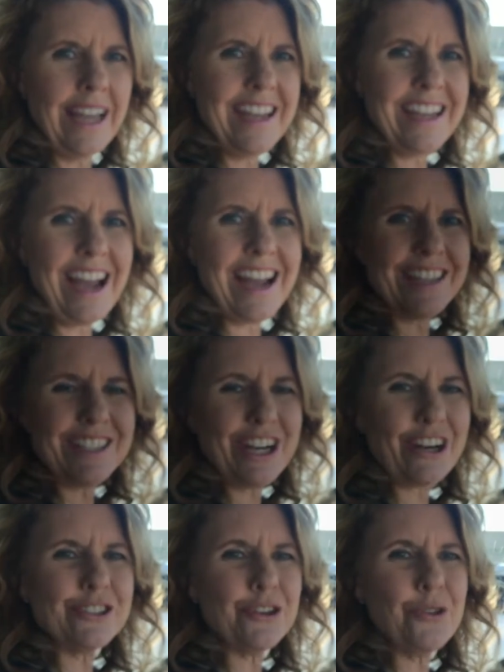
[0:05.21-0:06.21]
Hey guys,
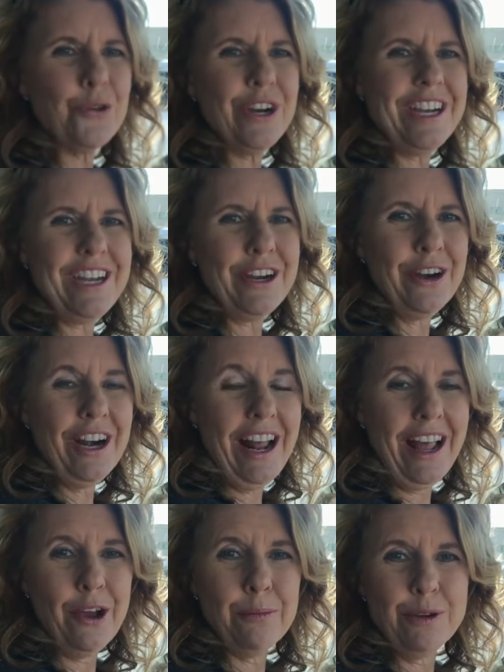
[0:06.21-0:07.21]
Dr. Lori here, and
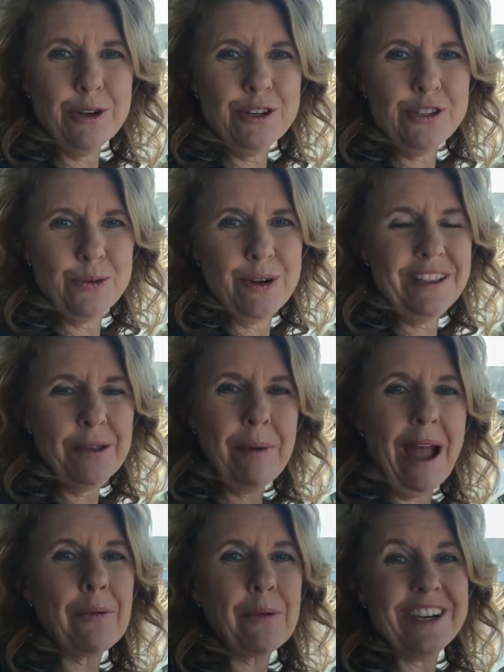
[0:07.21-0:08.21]
I hope you're enjoying the
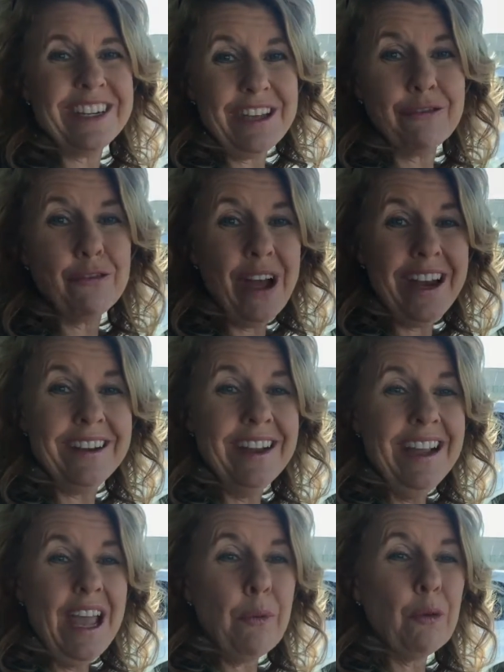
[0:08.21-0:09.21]
buy one, give one.
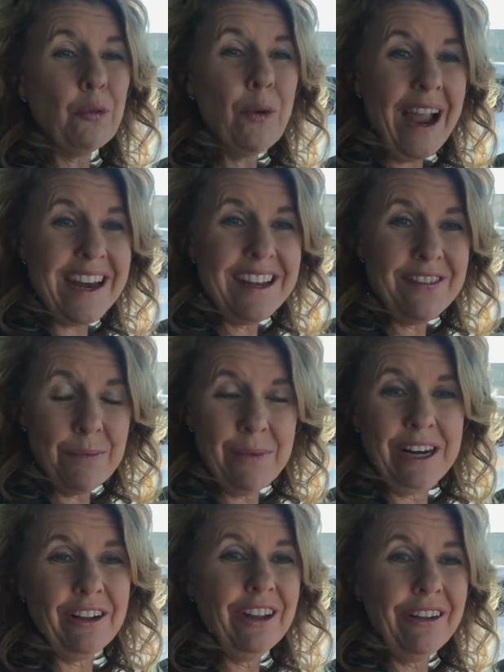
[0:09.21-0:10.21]
And we're right in the
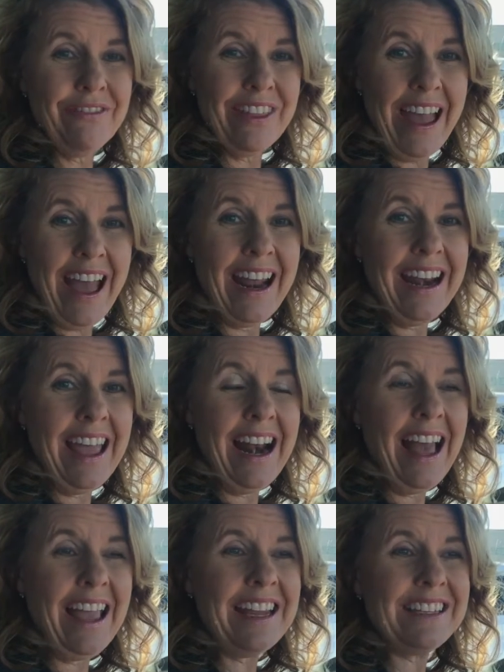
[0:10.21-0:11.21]
middle of that, and
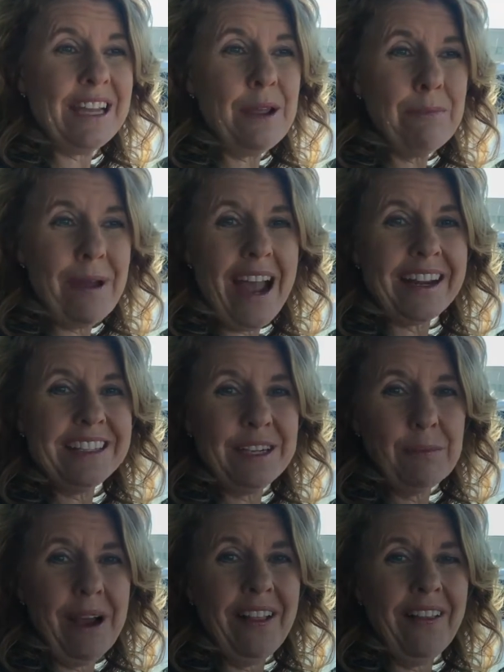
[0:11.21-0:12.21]
it's
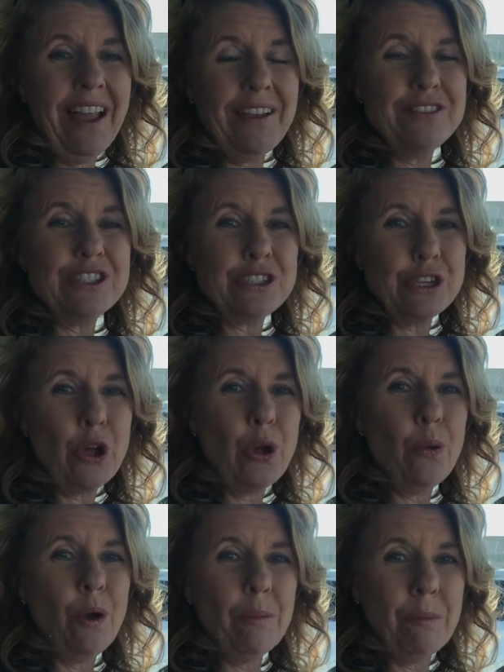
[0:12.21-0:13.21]
impacting my life
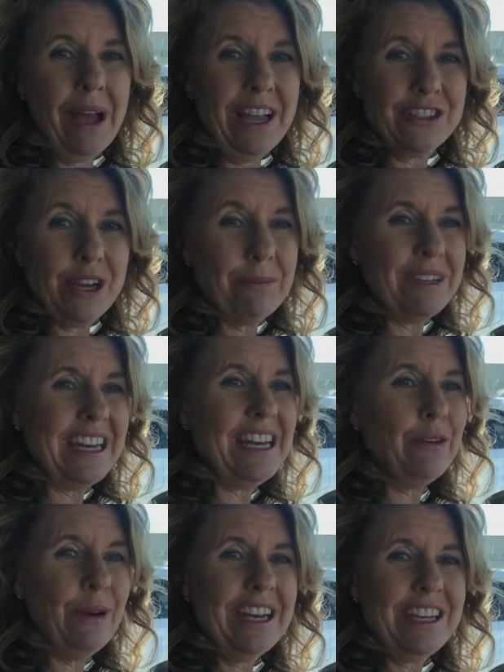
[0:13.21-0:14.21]
so much. I'm
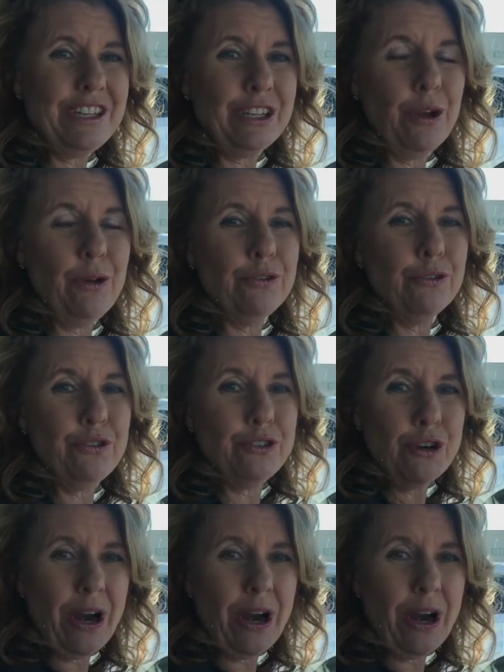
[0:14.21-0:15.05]
getting ready to go through the